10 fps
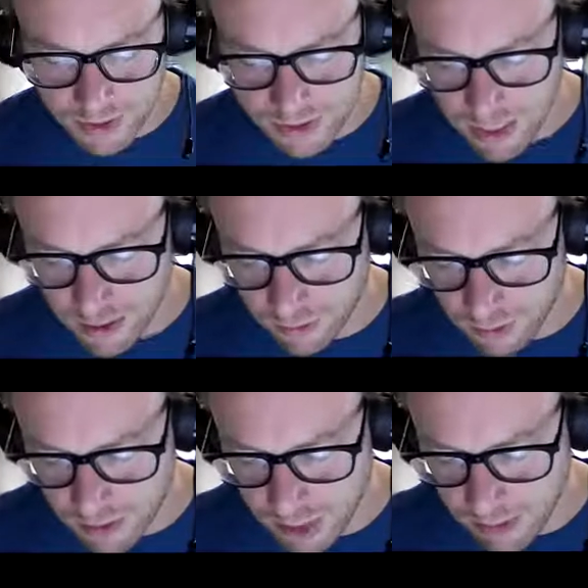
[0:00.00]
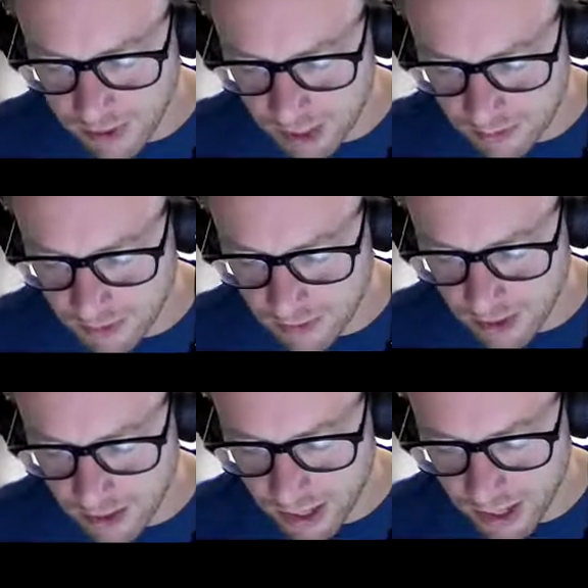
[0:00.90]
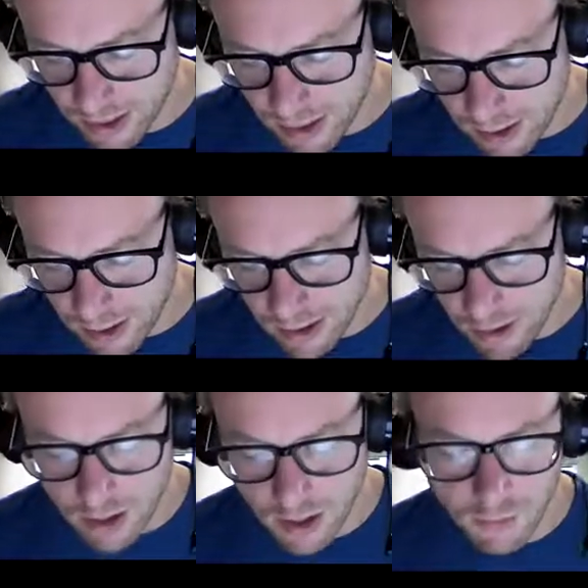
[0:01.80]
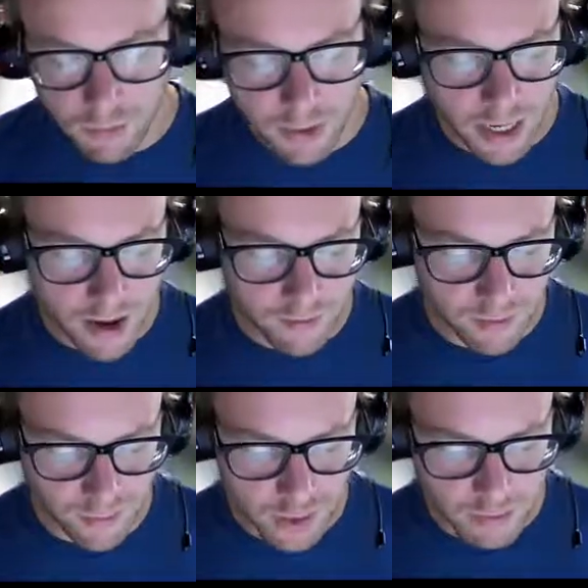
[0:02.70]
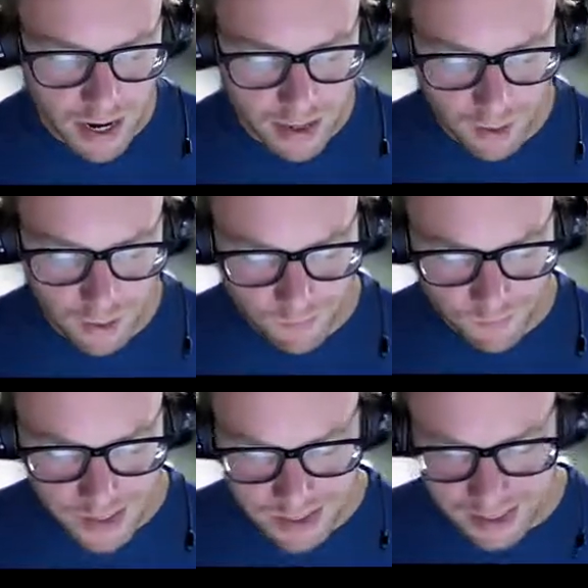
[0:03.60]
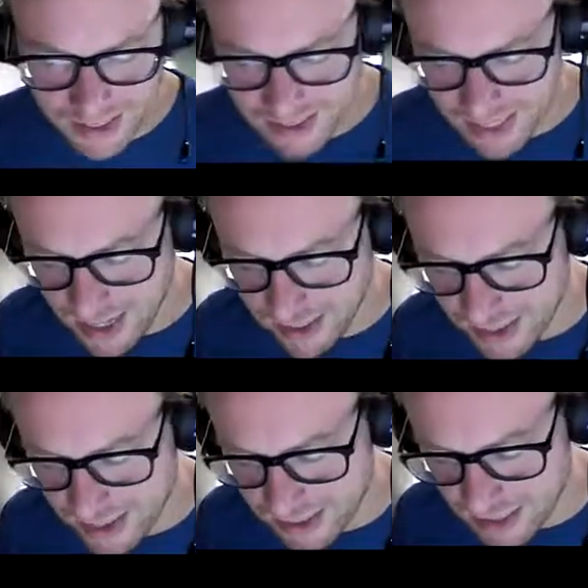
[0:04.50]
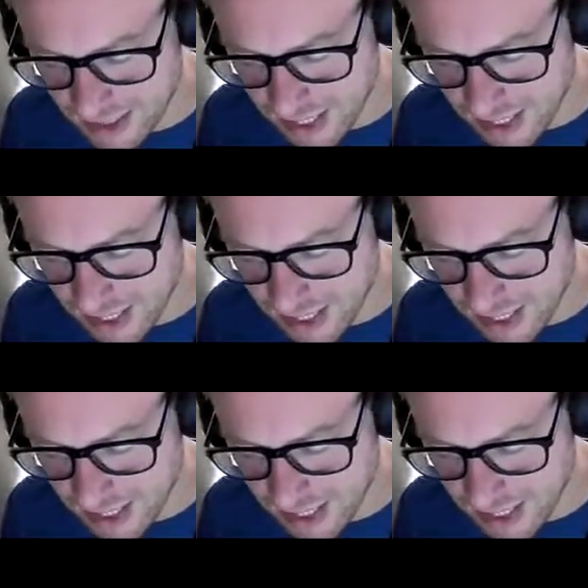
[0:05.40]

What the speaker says: this integral is going to become something like, we're going to have division by u. Sadly, this is